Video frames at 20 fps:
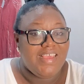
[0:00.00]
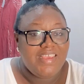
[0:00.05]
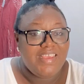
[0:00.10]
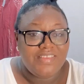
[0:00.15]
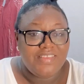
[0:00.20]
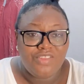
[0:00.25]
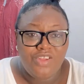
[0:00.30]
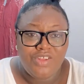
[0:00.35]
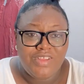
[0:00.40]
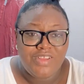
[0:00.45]

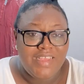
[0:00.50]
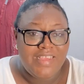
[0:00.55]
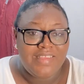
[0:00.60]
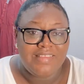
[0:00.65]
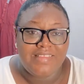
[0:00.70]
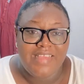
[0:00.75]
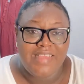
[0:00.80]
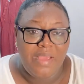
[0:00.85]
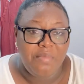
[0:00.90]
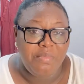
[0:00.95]
it's not
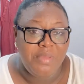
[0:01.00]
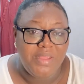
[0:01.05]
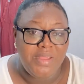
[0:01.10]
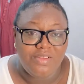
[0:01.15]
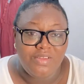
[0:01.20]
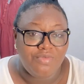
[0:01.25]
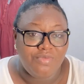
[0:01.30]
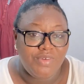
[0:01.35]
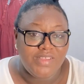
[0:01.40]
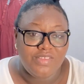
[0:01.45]
easy. I mean,
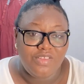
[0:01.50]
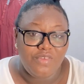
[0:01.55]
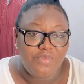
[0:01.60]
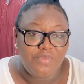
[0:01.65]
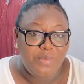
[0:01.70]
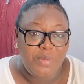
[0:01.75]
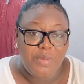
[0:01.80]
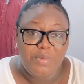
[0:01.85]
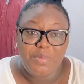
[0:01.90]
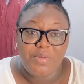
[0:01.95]
the rest of
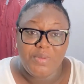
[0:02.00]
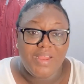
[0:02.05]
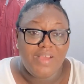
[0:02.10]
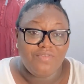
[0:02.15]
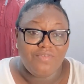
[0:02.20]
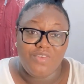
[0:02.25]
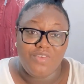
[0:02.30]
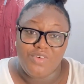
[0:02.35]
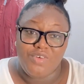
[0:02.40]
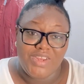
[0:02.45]
the people
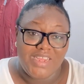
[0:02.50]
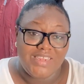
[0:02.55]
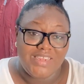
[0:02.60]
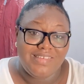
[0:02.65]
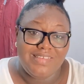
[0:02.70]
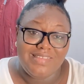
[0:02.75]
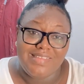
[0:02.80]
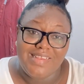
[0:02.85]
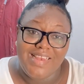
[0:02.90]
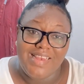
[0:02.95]
have gone and
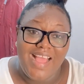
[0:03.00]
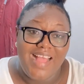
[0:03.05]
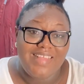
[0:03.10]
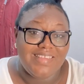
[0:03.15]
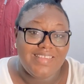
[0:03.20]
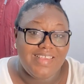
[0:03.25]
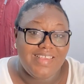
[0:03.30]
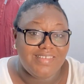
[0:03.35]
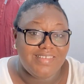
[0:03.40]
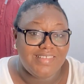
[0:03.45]
she's the
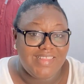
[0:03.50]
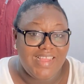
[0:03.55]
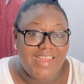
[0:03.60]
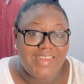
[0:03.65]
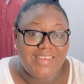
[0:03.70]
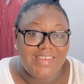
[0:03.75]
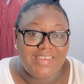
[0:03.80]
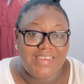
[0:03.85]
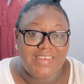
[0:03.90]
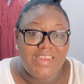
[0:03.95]
last girl
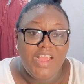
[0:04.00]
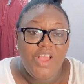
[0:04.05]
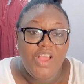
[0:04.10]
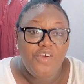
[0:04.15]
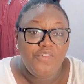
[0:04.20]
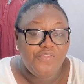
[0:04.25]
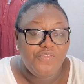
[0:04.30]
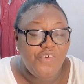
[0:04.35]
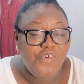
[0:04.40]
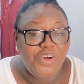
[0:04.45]
standing
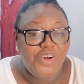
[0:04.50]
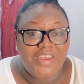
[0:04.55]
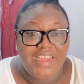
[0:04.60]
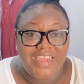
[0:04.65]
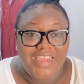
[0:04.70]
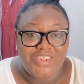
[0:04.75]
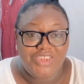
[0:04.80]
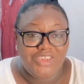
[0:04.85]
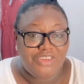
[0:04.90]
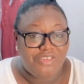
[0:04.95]
for
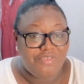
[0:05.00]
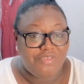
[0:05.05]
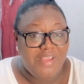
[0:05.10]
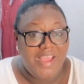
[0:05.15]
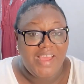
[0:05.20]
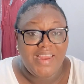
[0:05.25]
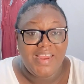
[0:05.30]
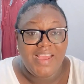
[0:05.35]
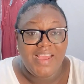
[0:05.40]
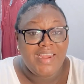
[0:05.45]

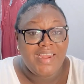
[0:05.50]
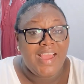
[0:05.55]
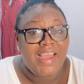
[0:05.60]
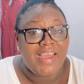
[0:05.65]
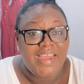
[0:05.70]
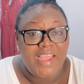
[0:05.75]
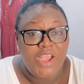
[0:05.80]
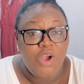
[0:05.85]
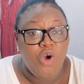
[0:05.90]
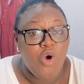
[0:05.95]
Nigeria,
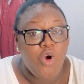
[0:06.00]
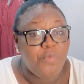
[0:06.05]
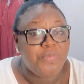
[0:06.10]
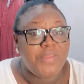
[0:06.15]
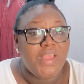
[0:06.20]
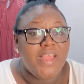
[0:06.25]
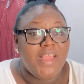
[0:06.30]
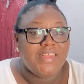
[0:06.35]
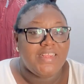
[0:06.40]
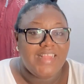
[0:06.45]
and I hope
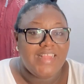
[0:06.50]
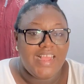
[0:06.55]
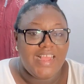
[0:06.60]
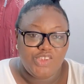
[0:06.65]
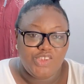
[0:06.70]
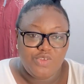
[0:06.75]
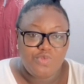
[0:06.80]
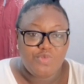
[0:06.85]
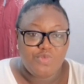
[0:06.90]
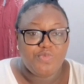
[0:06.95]
that
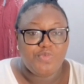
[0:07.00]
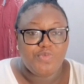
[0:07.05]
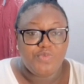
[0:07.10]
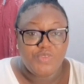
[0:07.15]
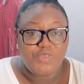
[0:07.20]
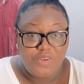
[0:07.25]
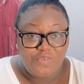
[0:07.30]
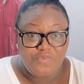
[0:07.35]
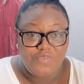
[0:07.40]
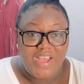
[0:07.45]
she would
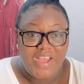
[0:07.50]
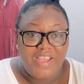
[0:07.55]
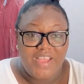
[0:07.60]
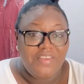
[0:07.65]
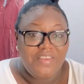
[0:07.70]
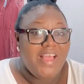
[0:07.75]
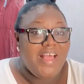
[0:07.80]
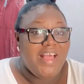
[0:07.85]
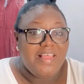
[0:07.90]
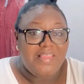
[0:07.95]

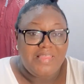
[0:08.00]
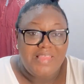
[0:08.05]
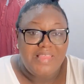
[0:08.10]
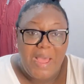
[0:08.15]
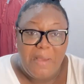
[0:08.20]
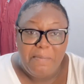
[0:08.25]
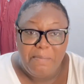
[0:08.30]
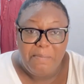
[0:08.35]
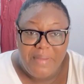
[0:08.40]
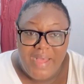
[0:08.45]
survive.
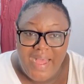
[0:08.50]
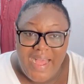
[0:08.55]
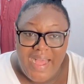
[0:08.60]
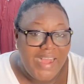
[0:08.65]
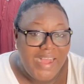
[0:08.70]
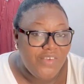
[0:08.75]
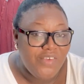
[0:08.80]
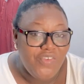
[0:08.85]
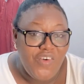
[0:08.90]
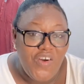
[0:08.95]

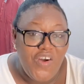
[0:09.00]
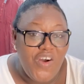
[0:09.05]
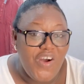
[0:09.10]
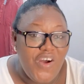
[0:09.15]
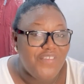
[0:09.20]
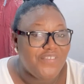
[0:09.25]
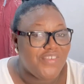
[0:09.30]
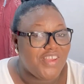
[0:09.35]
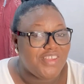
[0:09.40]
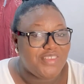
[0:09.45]
Thabang, for
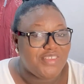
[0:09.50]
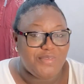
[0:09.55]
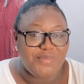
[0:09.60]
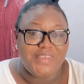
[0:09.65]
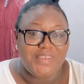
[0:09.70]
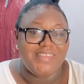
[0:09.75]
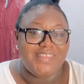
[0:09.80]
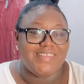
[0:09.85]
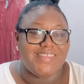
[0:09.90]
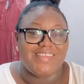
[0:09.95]
obvious
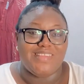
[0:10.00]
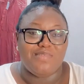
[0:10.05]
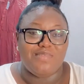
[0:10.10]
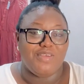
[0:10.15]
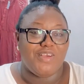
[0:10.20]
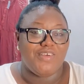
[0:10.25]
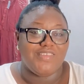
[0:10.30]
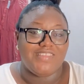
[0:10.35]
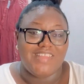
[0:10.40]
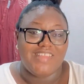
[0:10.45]
reasons,
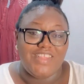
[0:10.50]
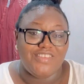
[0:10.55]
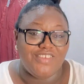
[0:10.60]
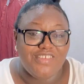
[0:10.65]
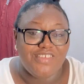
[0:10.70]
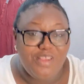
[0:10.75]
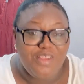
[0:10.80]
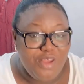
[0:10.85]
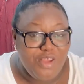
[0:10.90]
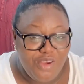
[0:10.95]
because I
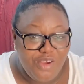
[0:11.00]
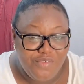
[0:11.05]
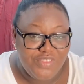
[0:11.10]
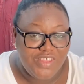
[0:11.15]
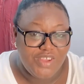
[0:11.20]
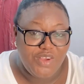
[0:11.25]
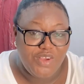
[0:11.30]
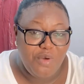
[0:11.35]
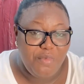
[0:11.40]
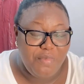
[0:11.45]
just love
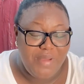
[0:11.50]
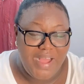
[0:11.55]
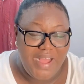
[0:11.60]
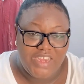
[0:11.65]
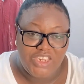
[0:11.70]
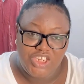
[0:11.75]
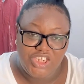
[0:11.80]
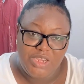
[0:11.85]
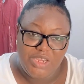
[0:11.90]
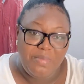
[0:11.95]
the
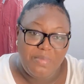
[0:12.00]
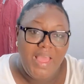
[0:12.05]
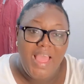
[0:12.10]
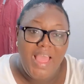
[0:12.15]
Kobang ship